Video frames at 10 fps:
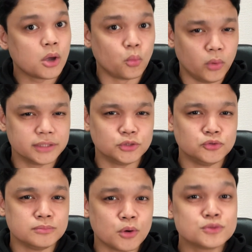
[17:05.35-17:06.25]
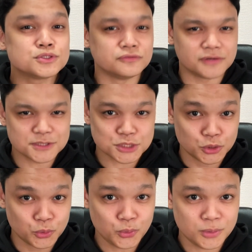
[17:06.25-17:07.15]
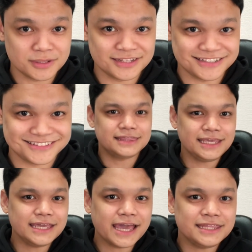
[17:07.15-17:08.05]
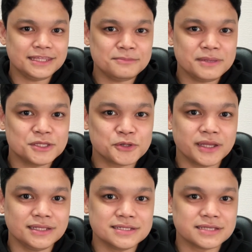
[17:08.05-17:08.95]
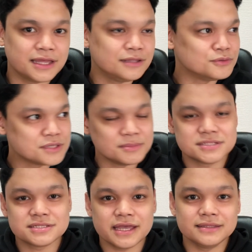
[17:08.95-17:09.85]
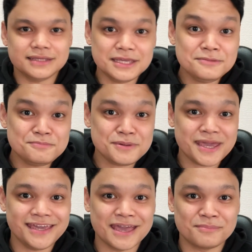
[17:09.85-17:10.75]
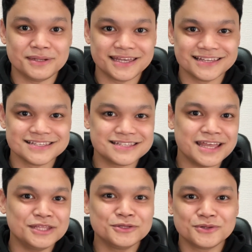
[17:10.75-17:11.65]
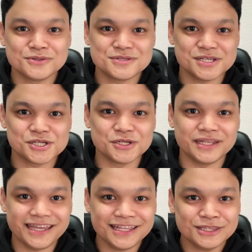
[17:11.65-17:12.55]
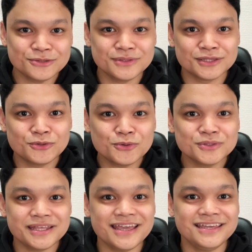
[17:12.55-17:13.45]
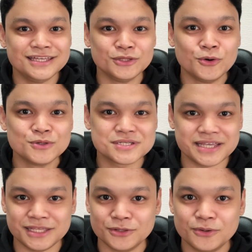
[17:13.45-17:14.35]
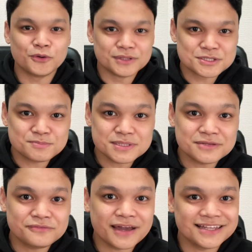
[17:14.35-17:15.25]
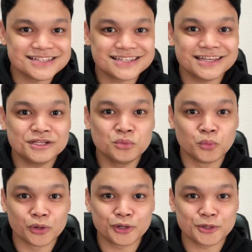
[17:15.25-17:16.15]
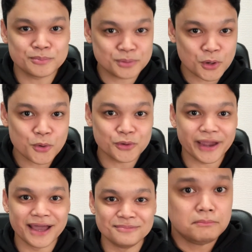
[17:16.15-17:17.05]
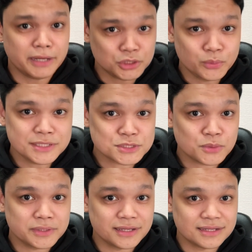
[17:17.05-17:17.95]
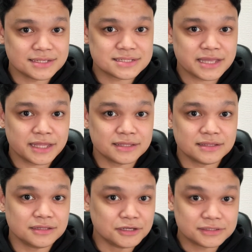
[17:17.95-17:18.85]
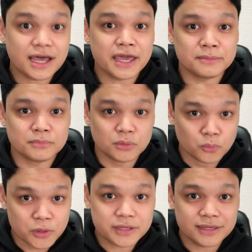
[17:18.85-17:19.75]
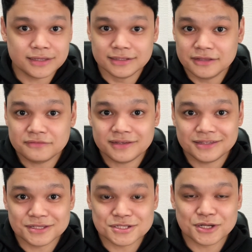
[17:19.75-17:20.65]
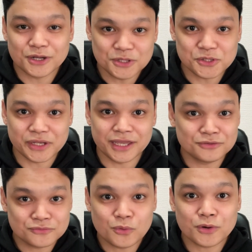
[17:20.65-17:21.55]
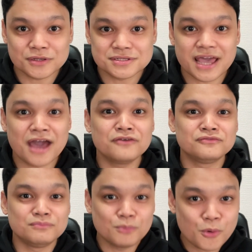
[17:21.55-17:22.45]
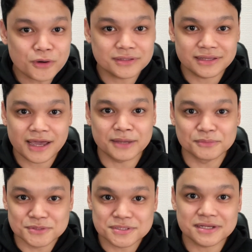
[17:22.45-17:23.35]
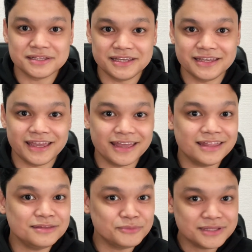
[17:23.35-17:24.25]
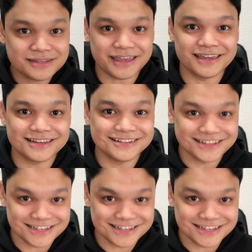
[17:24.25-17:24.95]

what do most of us do? TITP trainees and to some extent EPA applicants tend to transition into the Tokute Gino Seido or the Specified Skilled Worker Program. By doing so, they can extend their time working and living in this country and of course have more time to study and retake the